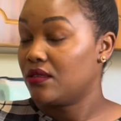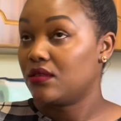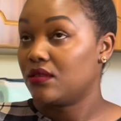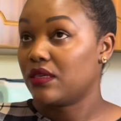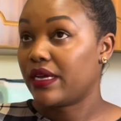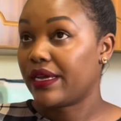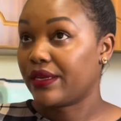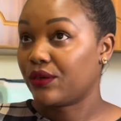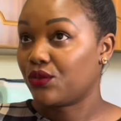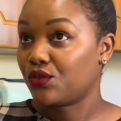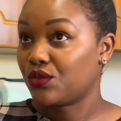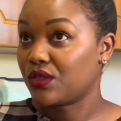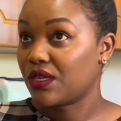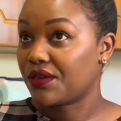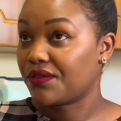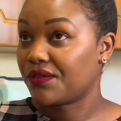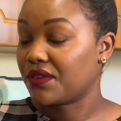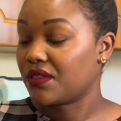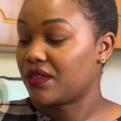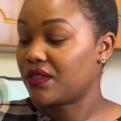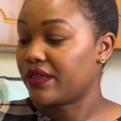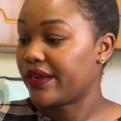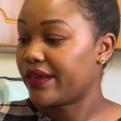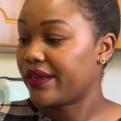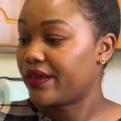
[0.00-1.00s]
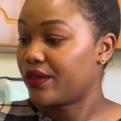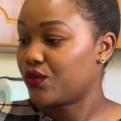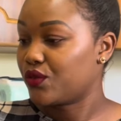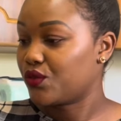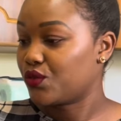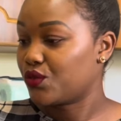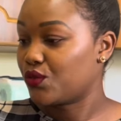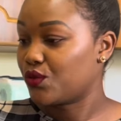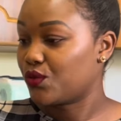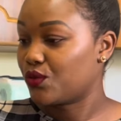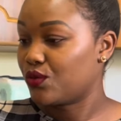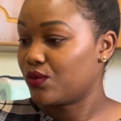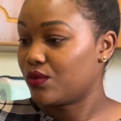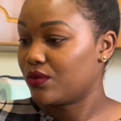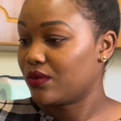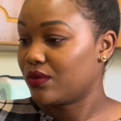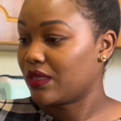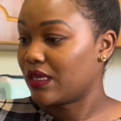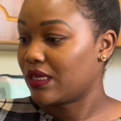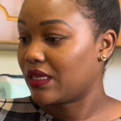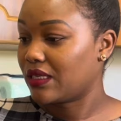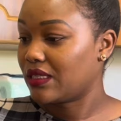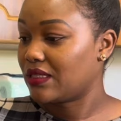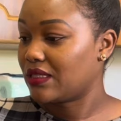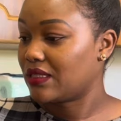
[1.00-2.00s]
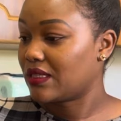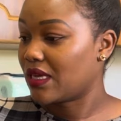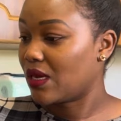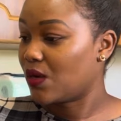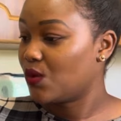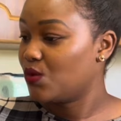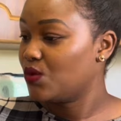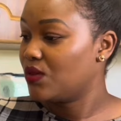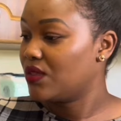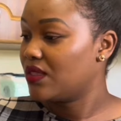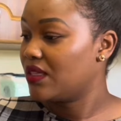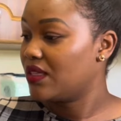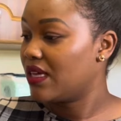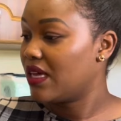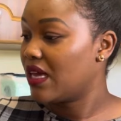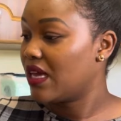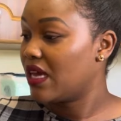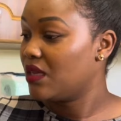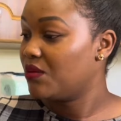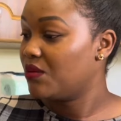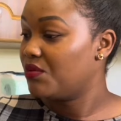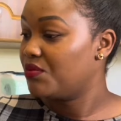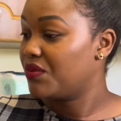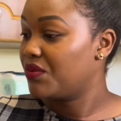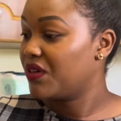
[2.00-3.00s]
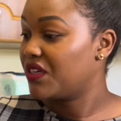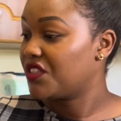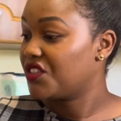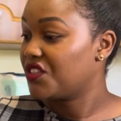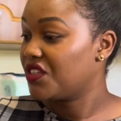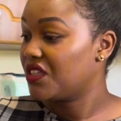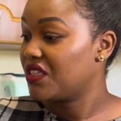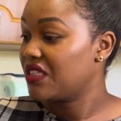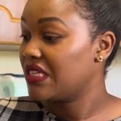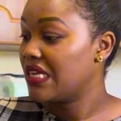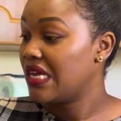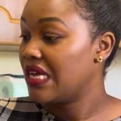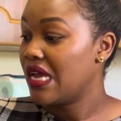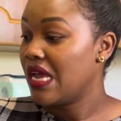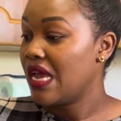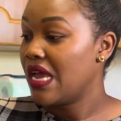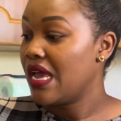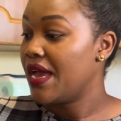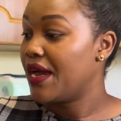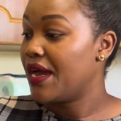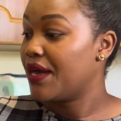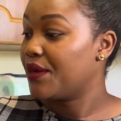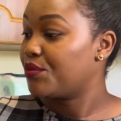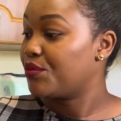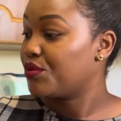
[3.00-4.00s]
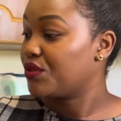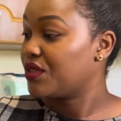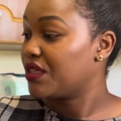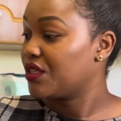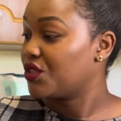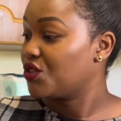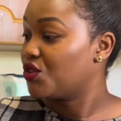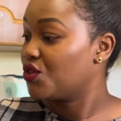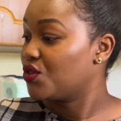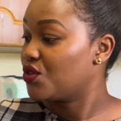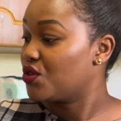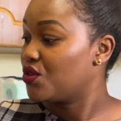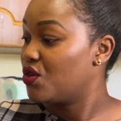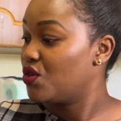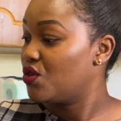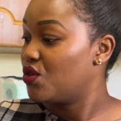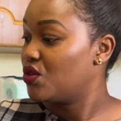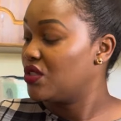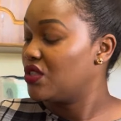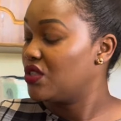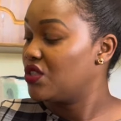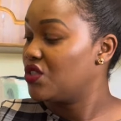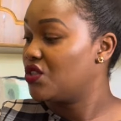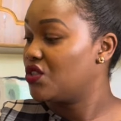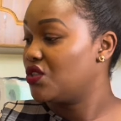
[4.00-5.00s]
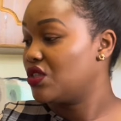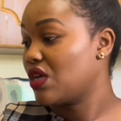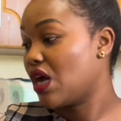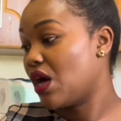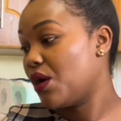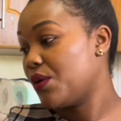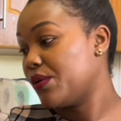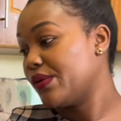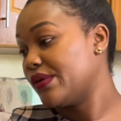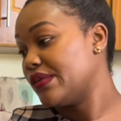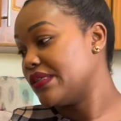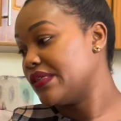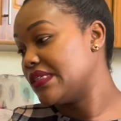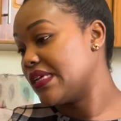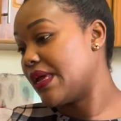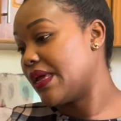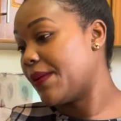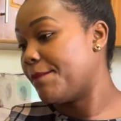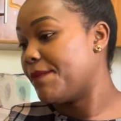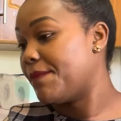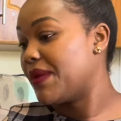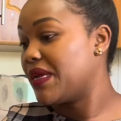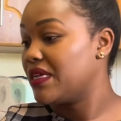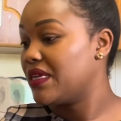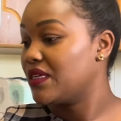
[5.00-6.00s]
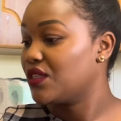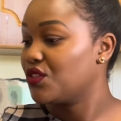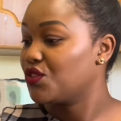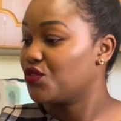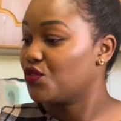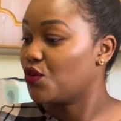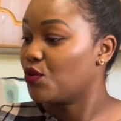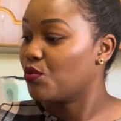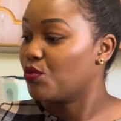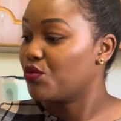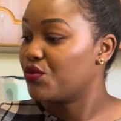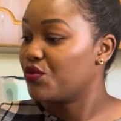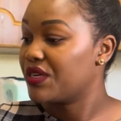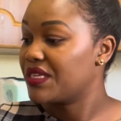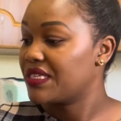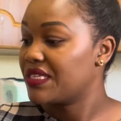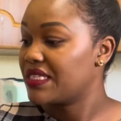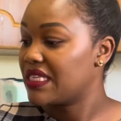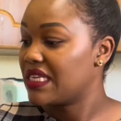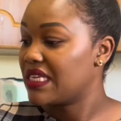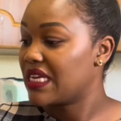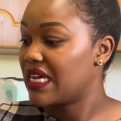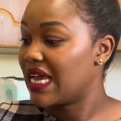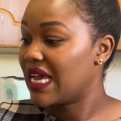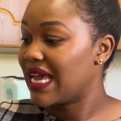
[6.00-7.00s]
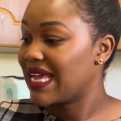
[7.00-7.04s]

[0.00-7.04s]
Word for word: I don't have a dryer so that is out. They help freshen and protect your clothes, towels and beddings from creasing